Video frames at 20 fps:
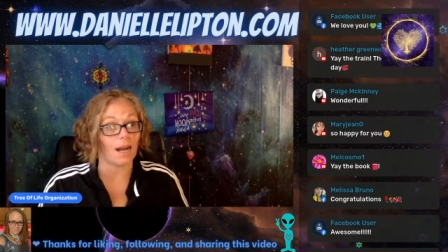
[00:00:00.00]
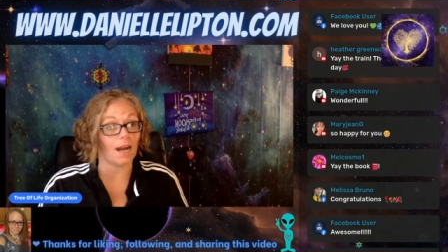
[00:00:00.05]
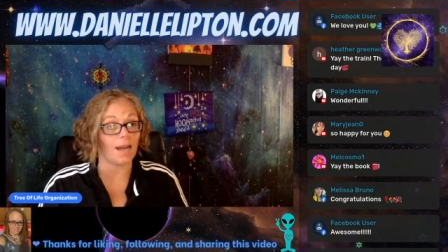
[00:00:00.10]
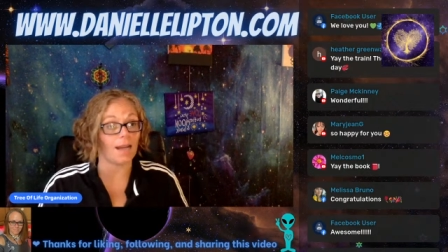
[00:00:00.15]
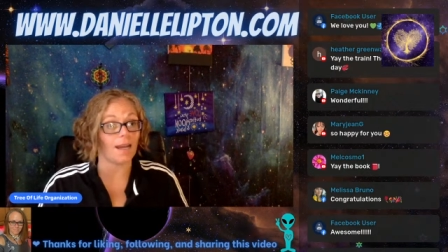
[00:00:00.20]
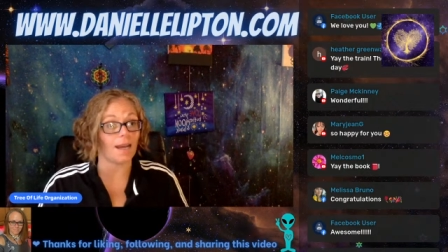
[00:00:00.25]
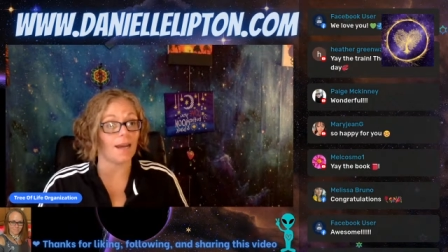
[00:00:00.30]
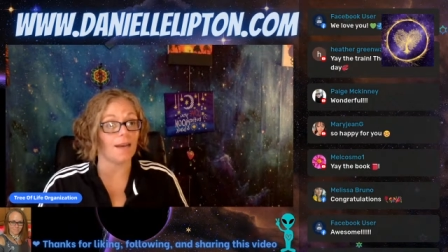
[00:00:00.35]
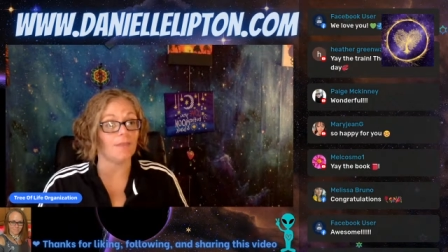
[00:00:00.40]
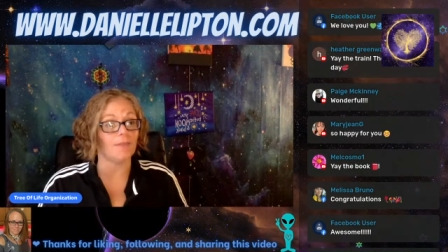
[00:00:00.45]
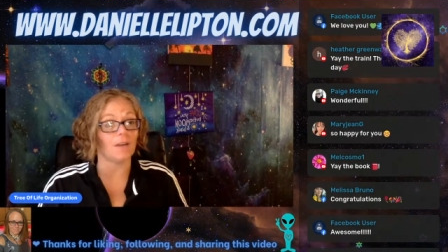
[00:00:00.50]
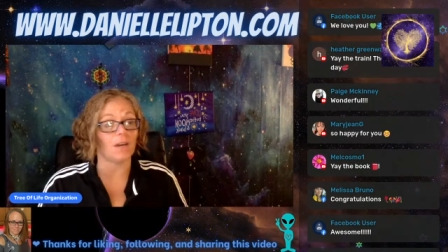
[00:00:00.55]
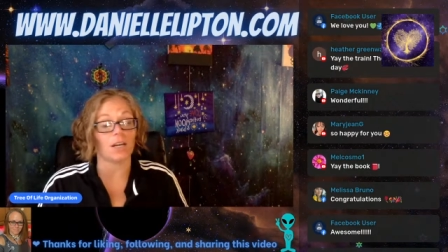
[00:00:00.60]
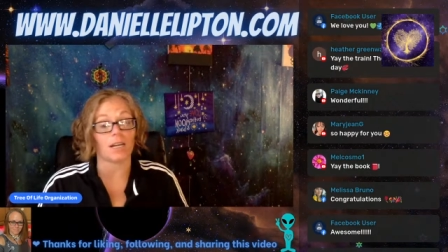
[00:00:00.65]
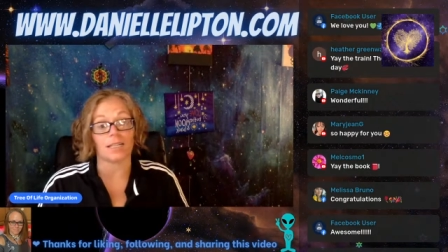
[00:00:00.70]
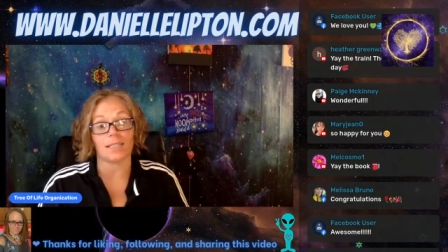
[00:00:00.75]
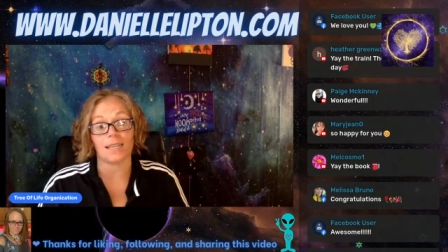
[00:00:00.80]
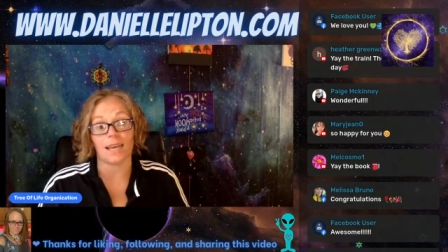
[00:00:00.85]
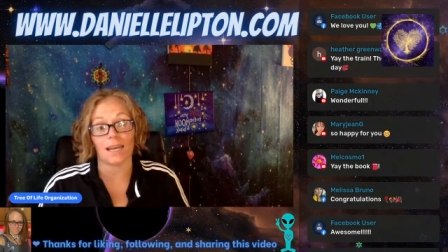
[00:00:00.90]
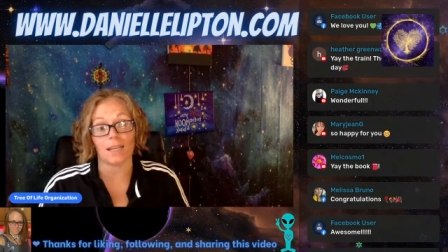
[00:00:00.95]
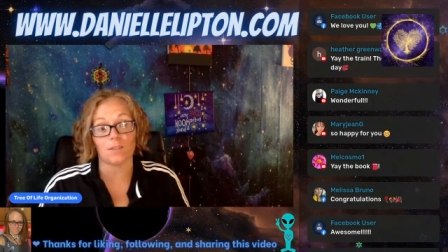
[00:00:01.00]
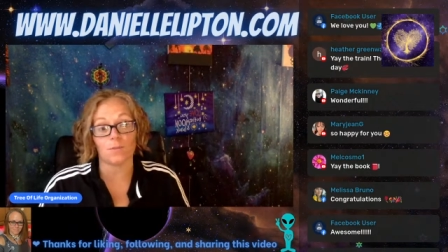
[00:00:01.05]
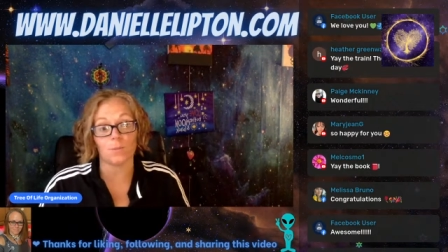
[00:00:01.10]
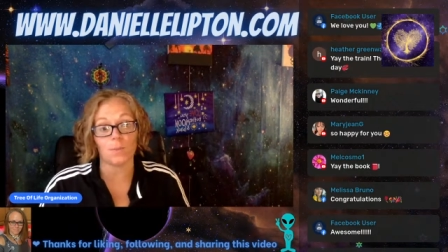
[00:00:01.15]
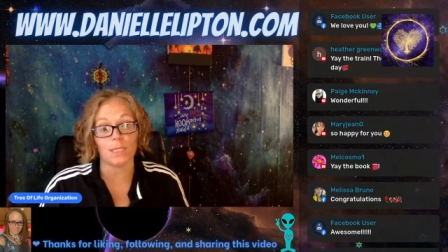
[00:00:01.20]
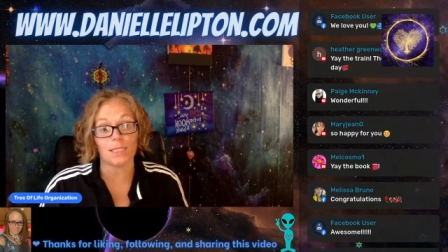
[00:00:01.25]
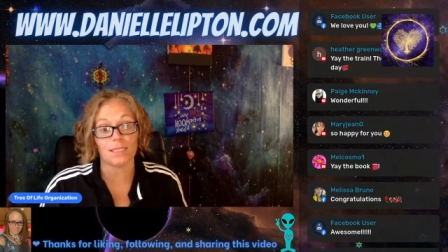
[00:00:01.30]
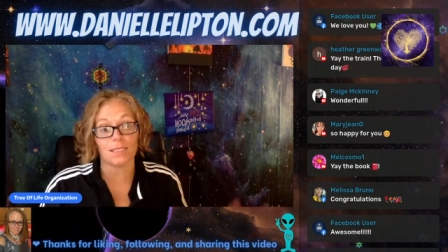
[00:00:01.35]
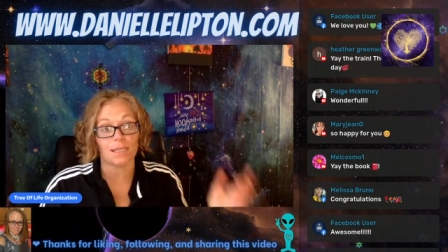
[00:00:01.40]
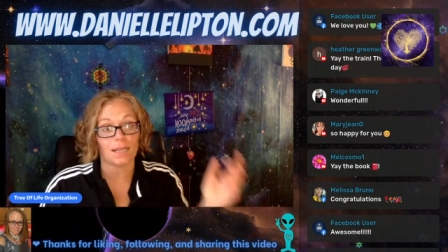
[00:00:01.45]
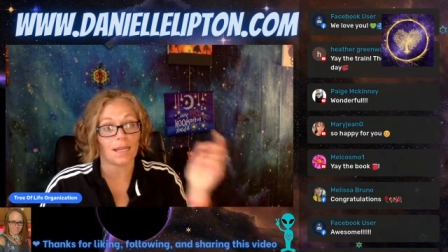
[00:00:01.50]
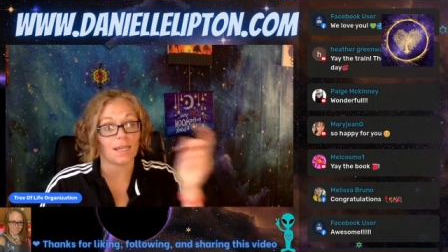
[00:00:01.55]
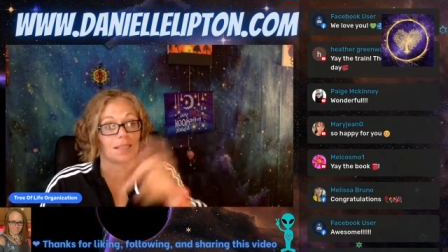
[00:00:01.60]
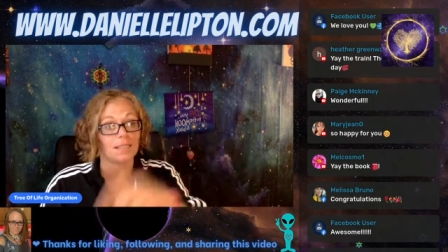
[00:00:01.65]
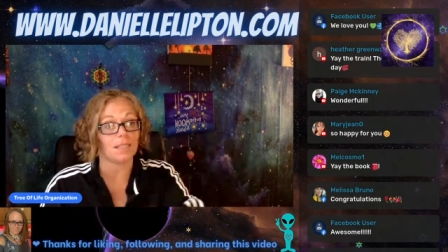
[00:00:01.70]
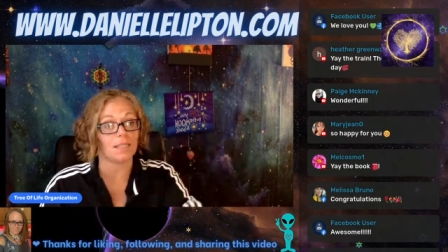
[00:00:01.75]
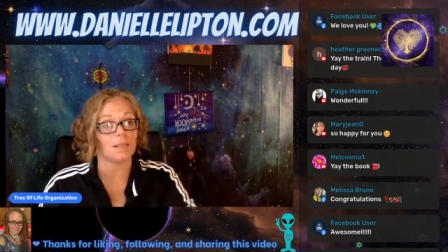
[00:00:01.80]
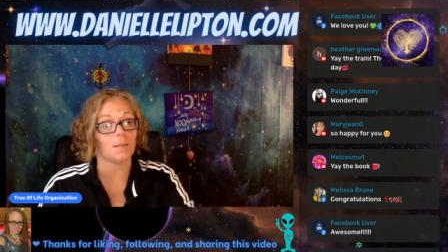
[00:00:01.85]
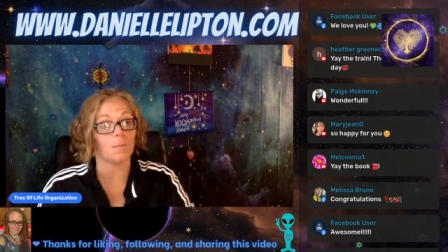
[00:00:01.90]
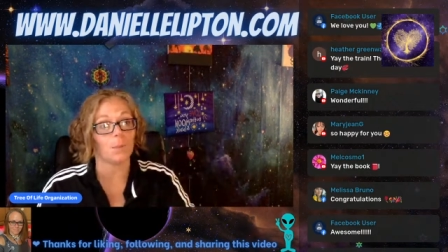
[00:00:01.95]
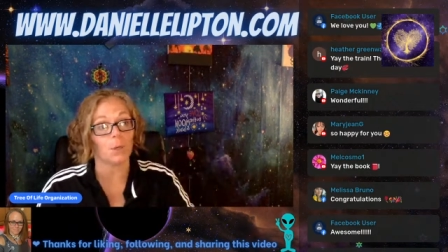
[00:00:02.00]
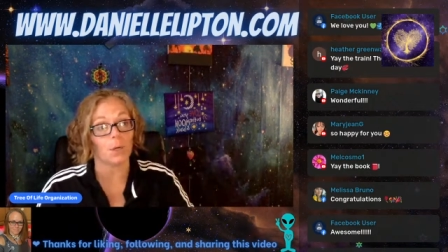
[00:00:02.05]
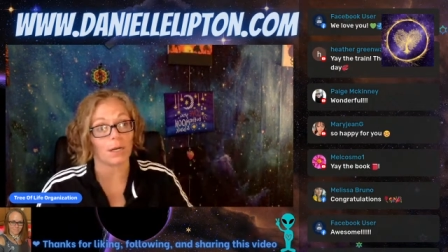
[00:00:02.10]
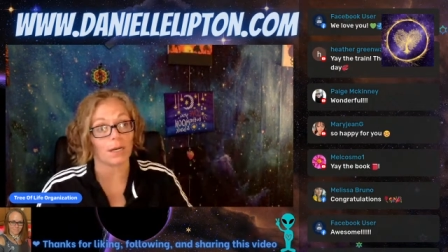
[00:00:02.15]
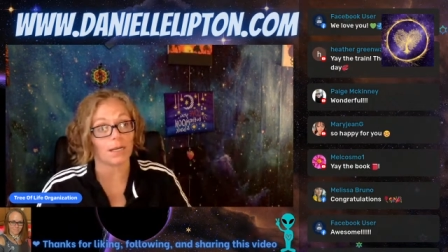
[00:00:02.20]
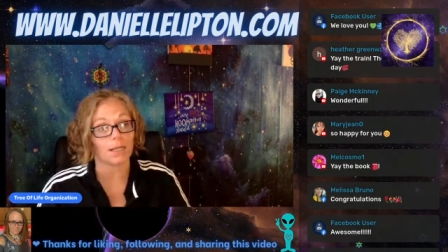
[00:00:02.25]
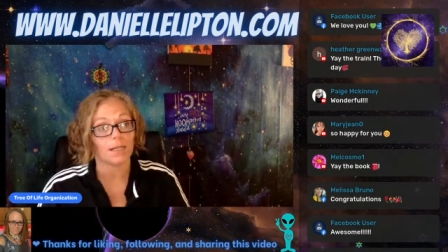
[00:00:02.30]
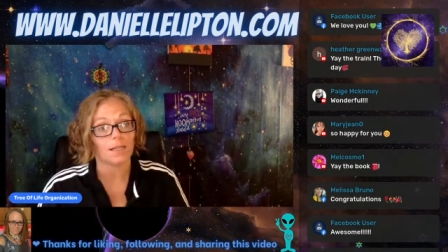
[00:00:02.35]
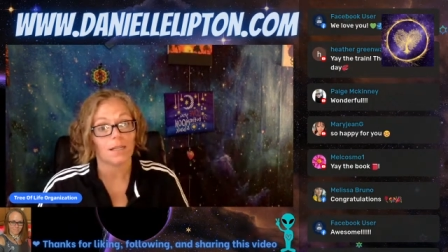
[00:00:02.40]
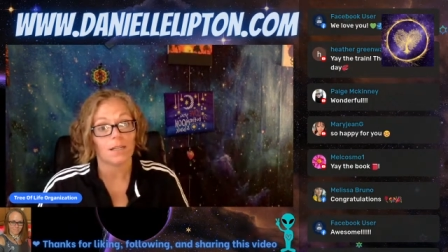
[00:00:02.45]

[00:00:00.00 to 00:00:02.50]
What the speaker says: I have on attachments, it's in the book.